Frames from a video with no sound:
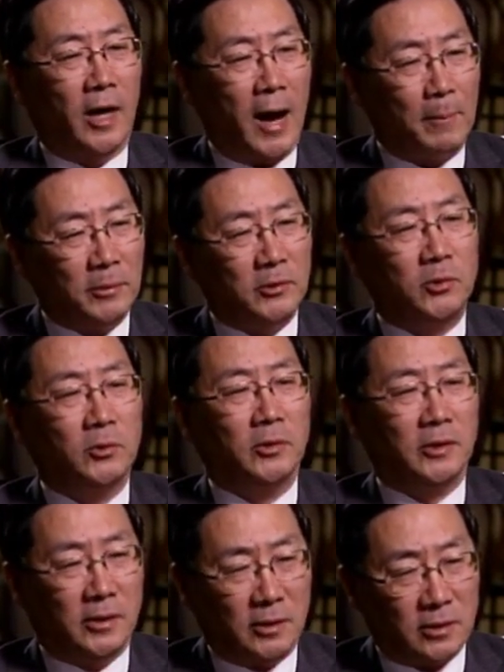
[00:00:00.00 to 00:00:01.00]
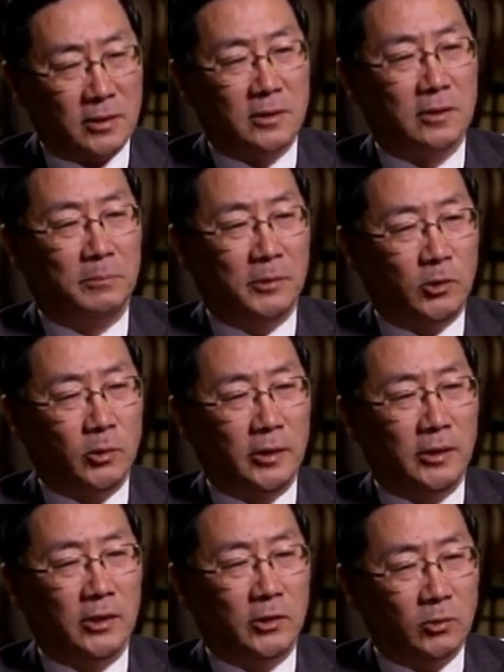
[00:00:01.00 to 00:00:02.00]
opportunities
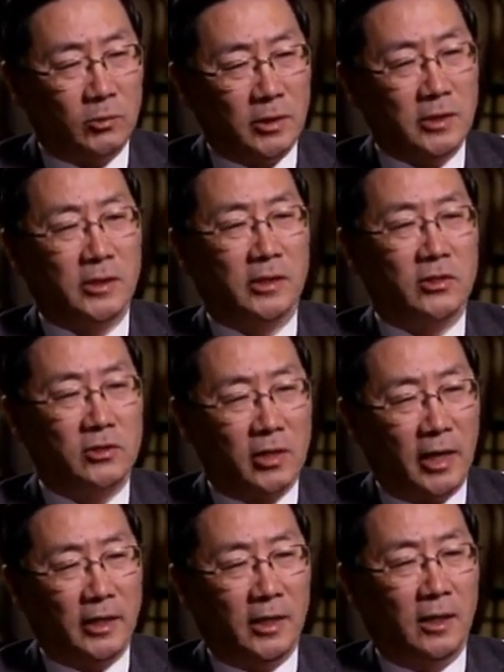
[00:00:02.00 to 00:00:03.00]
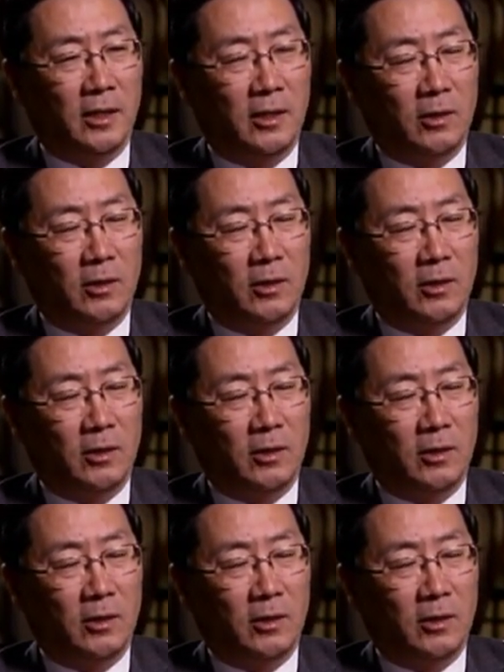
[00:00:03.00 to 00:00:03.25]
between the U.S. and China.